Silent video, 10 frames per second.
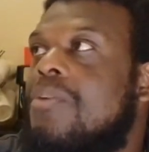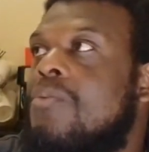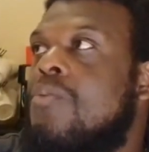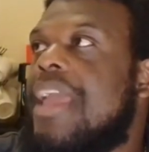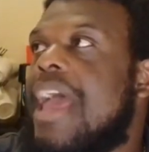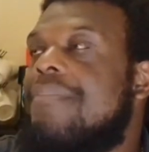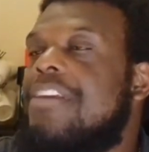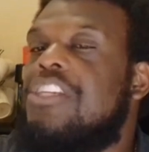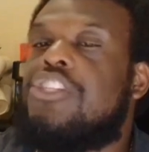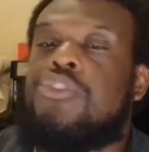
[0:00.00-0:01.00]
we have
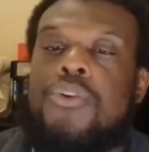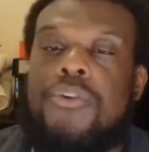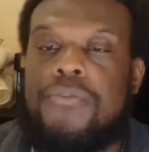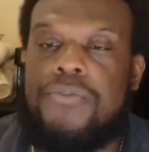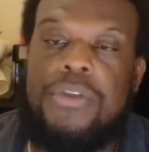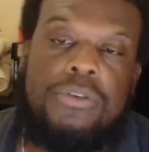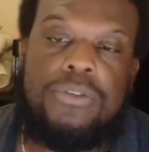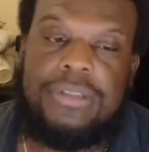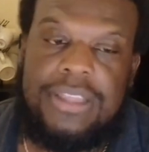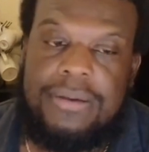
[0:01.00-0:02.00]
a shorter
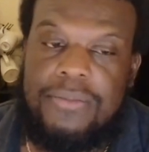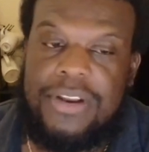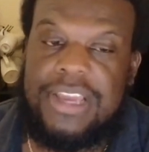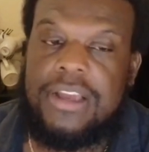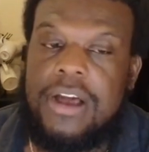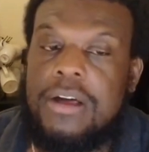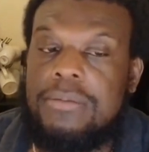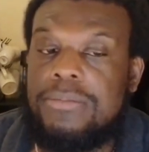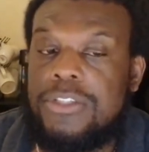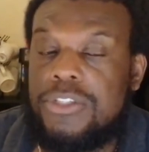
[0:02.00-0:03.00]
fuse with them when it
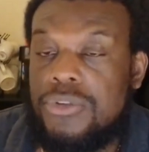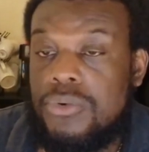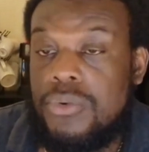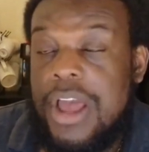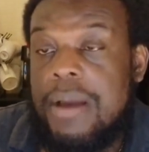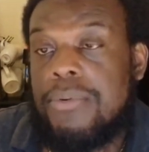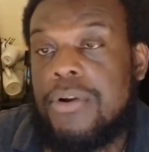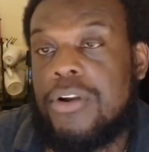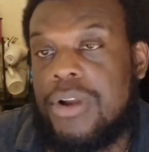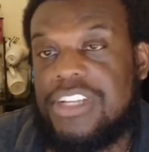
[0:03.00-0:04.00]
comes to
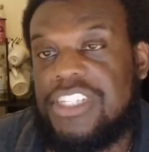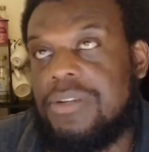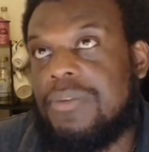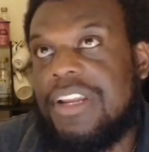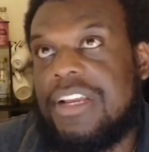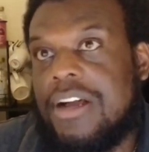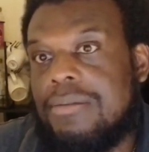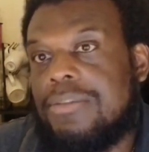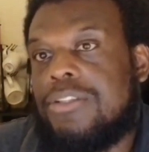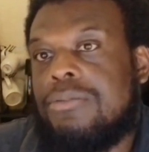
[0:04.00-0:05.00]
progression, when it
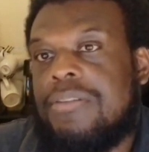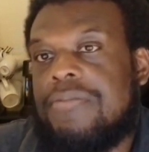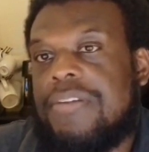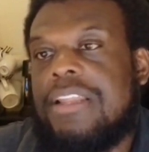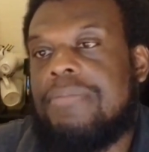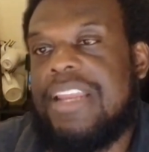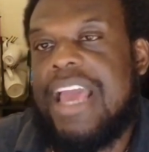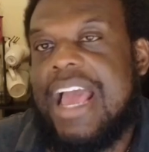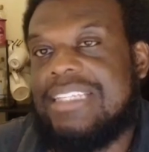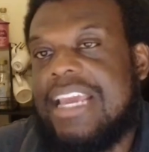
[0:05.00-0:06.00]
comes to developing
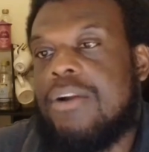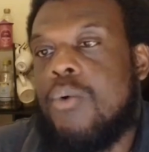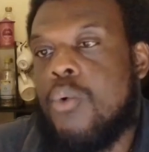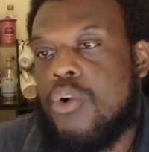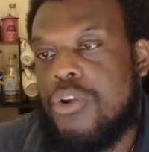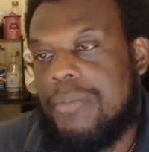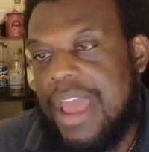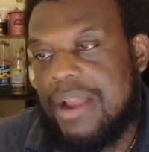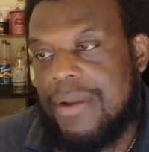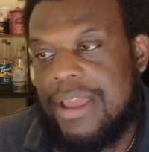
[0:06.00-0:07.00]
as a
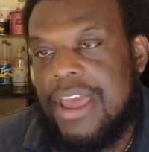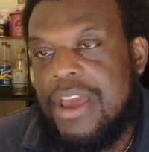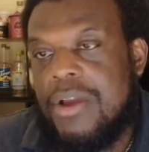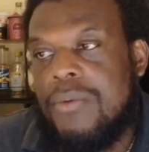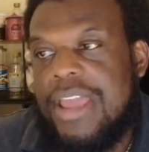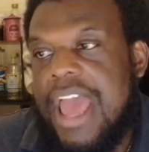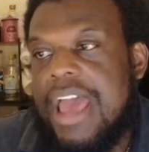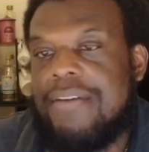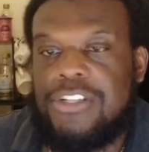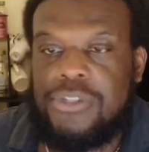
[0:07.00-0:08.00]
quarterback, right? We
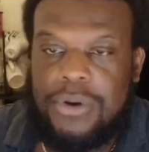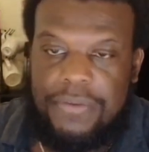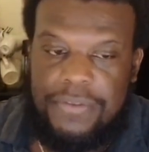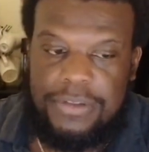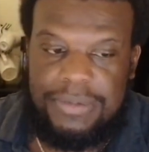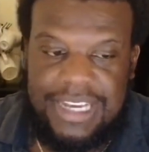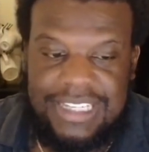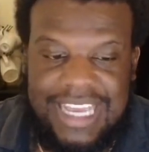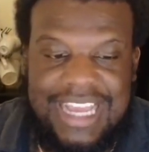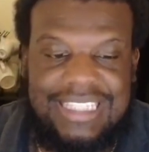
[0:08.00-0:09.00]
have a shorter fuse
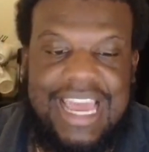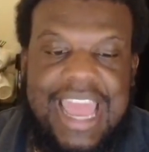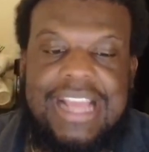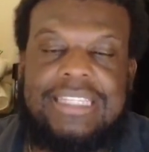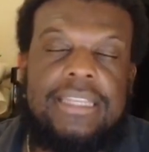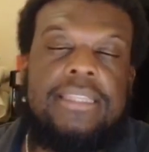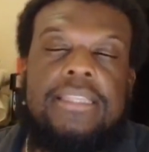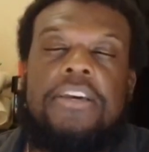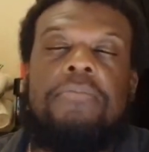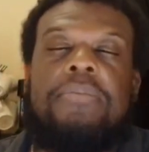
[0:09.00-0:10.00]
because it takes a
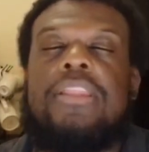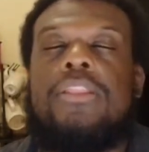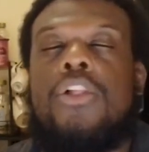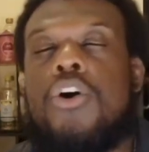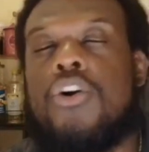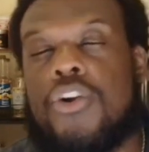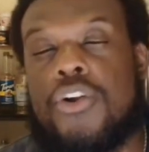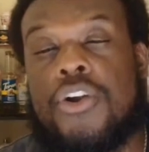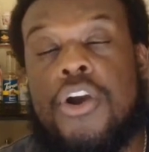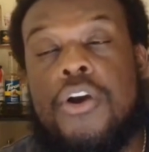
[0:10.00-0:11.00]
little bit
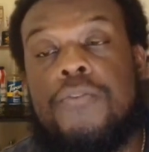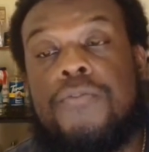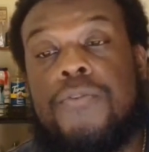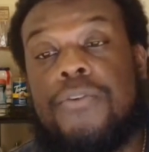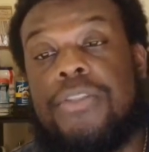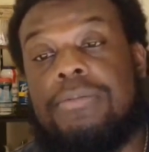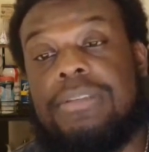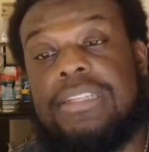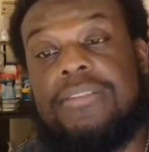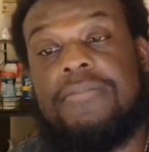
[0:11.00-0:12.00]
longer for them
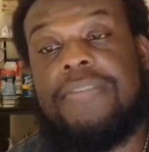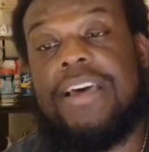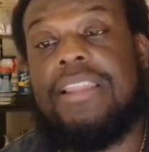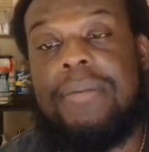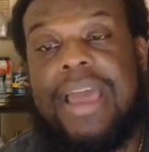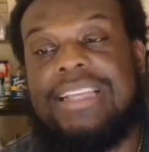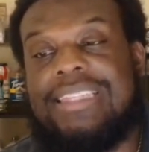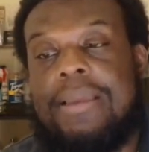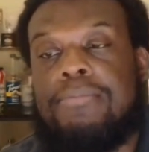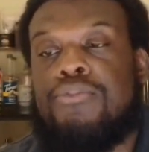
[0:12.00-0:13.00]
to develop
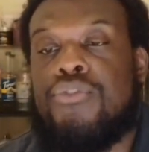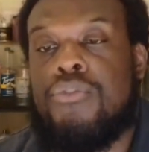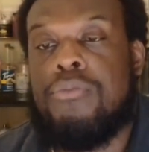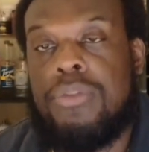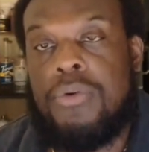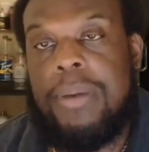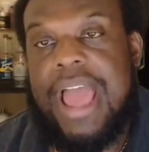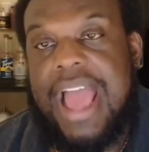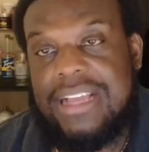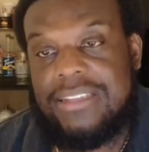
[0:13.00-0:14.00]
as a true blue
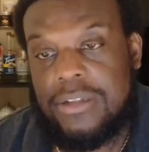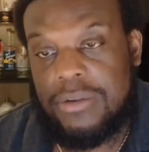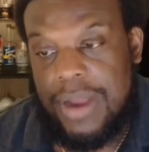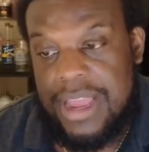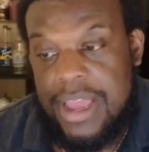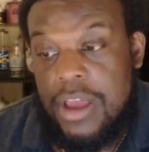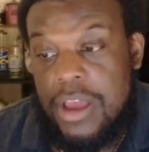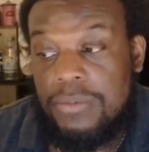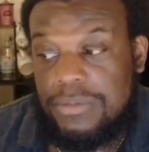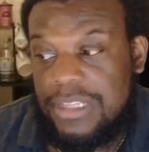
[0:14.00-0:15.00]
passer, right?
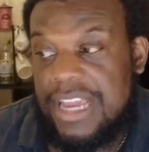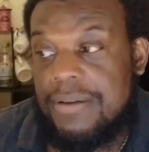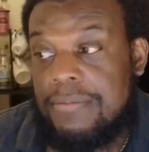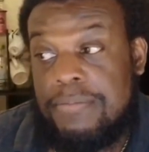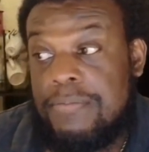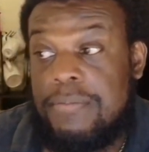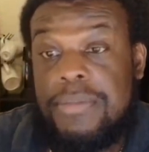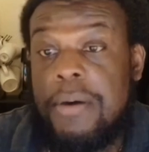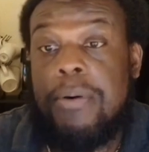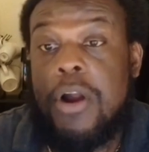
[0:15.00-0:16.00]
Take
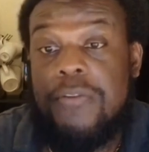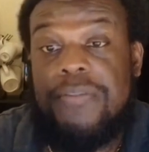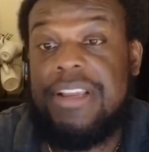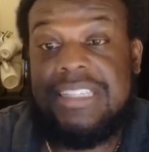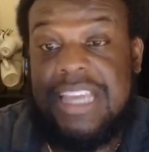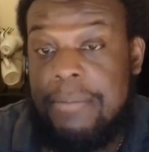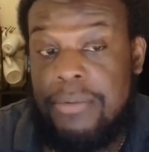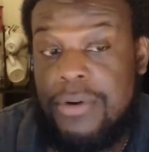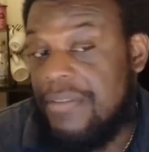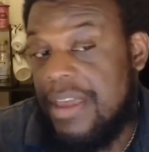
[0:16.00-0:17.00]
the perfect
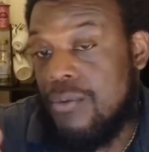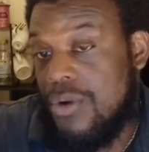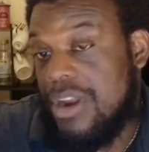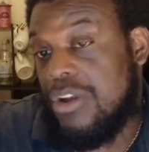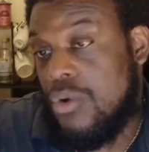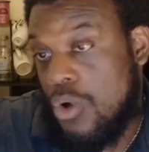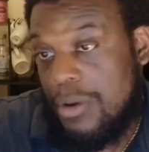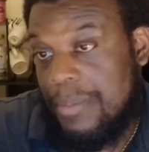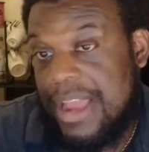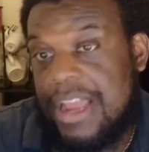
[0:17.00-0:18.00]
example of a running
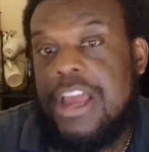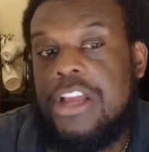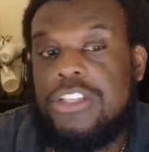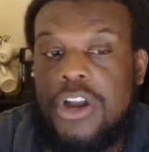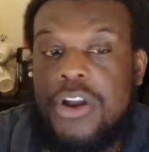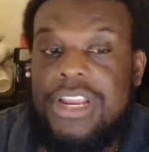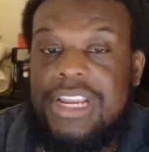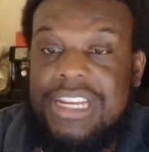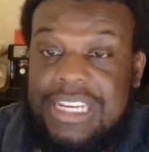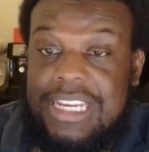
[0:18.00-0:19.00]
quarterback
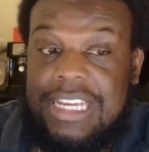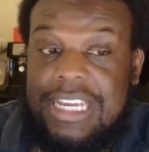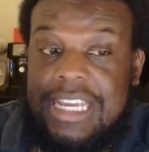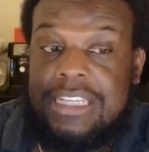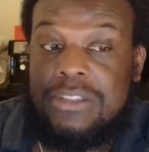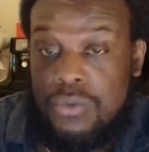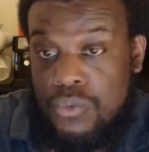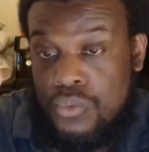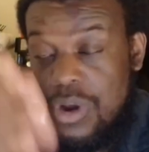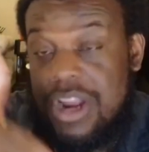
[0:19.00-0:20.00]
turning his
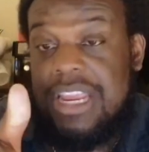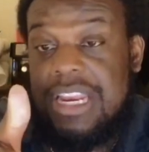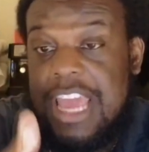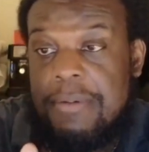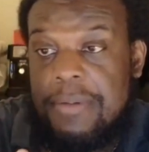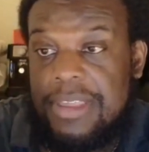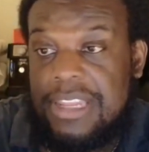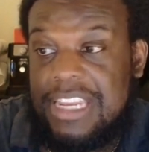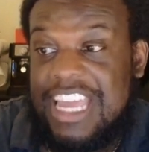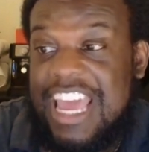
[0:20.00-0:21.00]
running
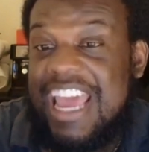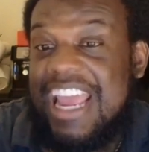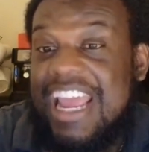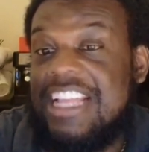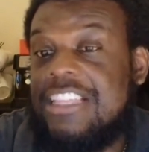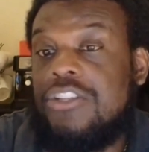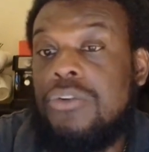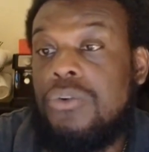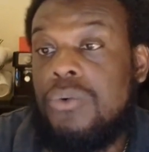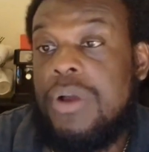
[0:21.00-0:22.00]
capability
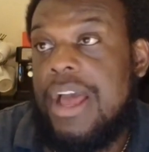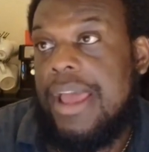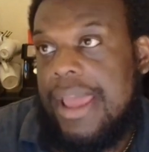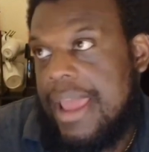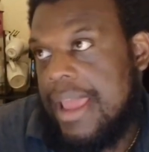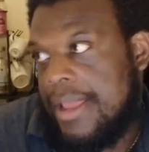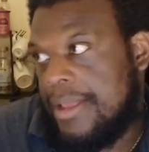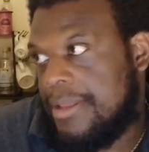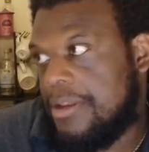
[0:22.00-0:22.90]
into a,